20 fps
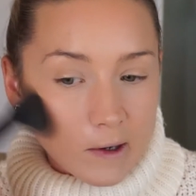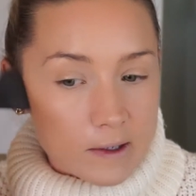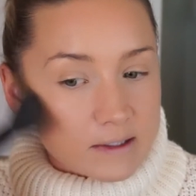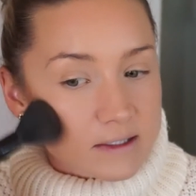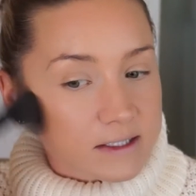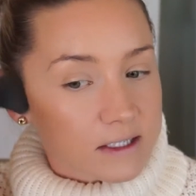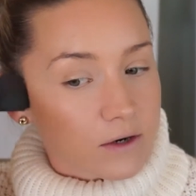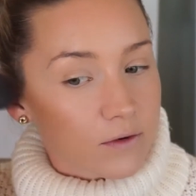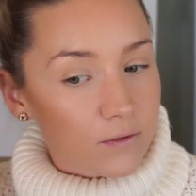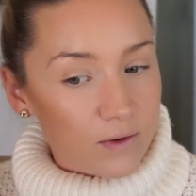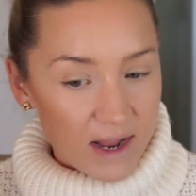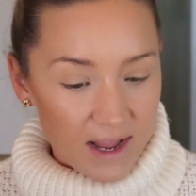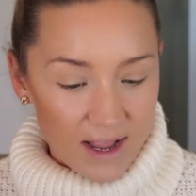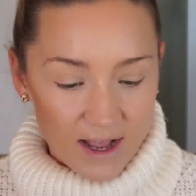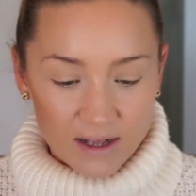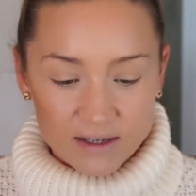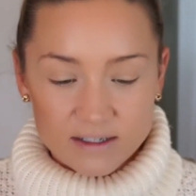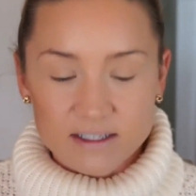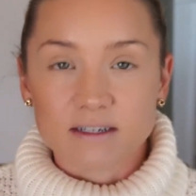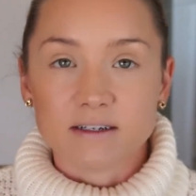sit
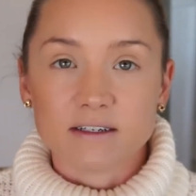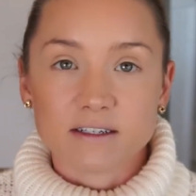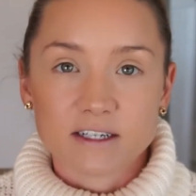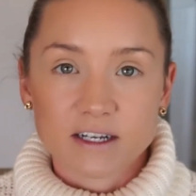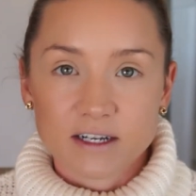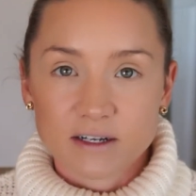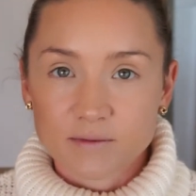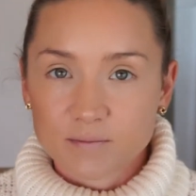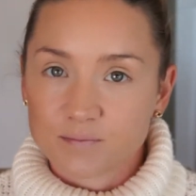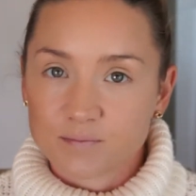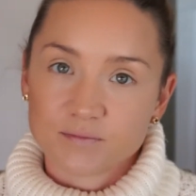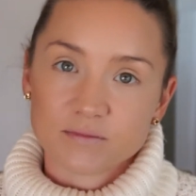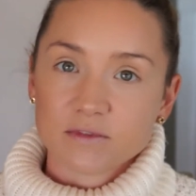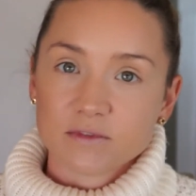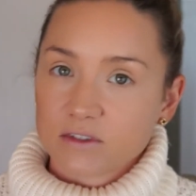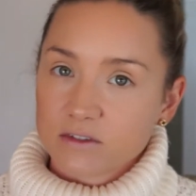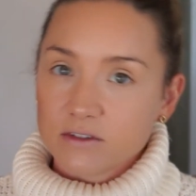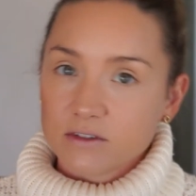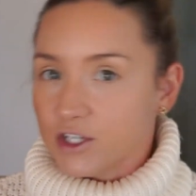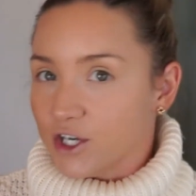around and,
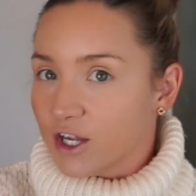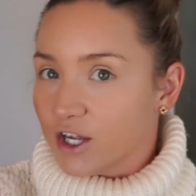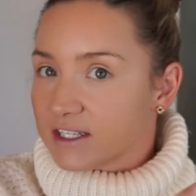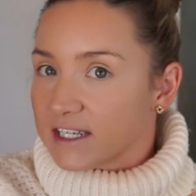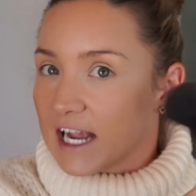you know,